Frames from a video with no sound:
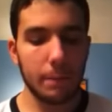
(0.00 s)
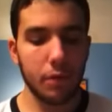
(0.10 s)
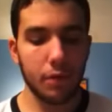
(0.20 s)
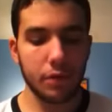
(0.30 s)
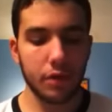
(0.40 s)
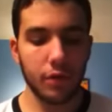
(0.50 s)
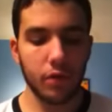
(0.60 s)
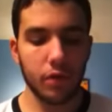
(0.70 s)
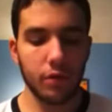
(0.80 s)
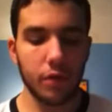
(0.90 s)
Pretty much
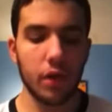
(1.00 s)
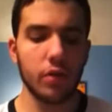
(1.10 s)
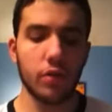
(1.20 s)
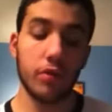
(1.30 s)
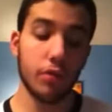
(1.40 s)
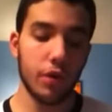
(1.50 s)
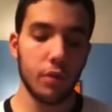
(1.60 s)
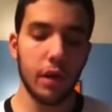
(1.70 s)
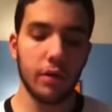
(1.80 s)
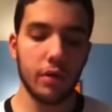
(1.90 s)
covered all of them. Del Rio
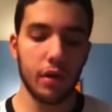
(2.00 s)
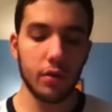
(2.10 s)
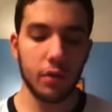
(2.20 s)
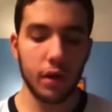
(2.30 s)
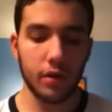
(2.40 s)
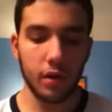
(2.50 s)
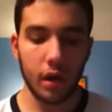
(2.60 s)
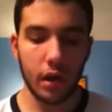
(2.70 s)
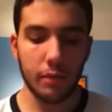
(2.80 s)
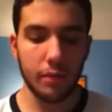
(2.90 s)
made Daniel Bryan
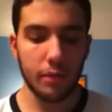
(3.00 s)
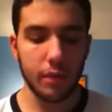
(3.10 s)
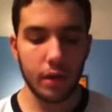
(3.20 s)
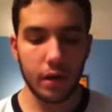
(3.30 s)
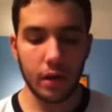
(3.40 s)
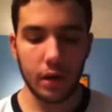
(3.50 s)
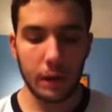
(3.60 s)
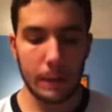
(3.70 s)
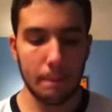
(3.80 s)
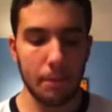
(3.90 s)
tap.
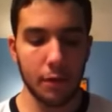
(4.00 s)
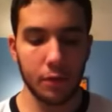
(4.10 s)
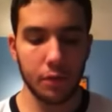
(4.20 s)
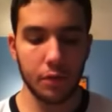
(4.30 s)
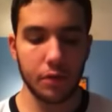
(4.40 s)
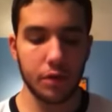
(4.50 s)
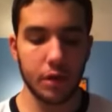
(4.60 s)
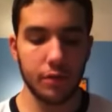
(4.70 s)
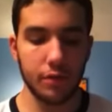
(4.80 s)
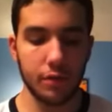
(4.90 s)
That's pretty much
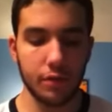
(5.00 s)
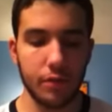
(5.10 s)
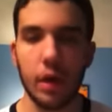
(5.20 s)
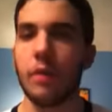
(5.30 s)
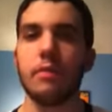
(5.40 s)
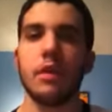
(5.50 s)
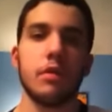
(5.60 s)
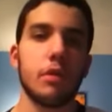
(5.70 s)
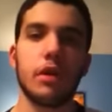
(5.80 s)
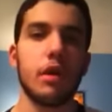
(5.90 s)
it. Yeah,
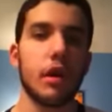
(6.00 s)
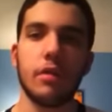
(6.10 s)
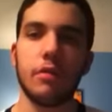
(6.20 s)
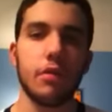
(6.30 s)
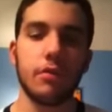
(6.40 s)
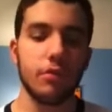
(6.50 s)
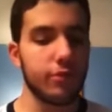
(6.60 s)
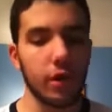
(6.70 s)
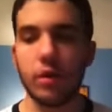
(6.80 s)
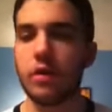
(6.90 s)
but
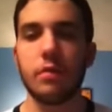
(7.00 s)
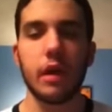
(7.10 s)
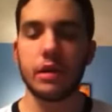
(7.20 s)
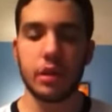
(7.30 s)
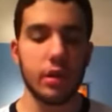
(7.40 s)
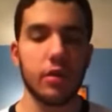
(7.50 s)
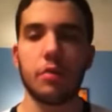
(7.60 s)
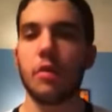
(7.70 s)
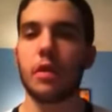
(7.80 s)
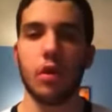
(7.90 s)
very good match. Ended
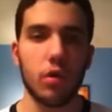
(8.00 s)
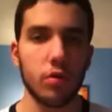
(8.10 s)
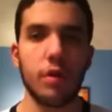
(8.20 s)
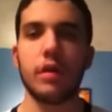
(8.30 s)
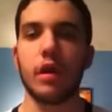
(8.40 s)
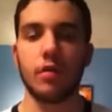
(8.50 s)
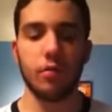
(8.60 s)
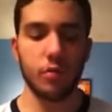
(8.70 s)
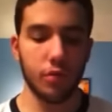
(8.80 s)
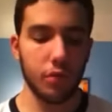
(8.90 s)
up coming all the way down.
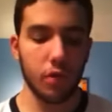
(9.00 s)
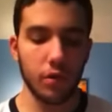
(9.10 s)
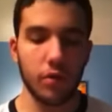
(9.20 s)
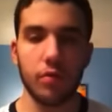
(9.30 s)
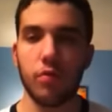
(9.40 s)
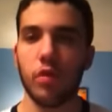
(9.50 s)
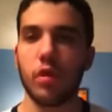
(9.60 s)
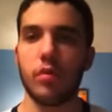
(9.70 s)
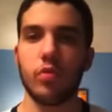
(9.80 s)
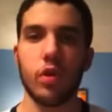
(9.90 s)
There was only
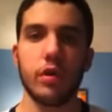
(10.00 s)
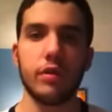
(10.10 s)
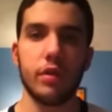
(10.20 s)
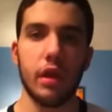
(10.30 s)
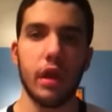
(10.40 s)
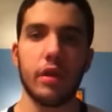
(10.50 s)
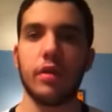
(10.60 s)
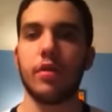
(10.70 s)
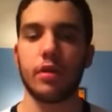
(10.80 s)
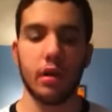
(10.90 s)
one-on-one to the end.
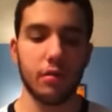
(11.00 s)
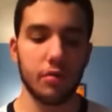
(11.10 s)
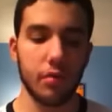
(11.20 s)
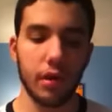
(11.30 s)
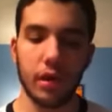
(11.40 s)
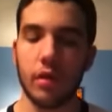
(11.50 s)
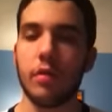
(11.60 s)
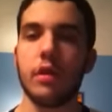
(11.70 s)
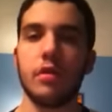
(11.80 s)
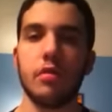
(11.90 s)
I thought that was the right kind of
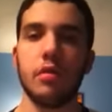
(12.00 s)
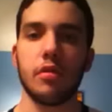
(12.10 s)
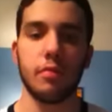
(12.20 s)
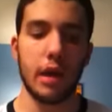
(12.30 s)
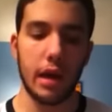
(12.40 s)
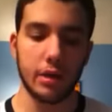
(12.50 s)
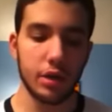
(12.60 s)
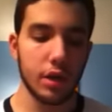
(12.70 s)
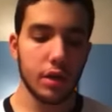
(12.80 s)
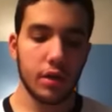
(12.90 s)
way to do this match.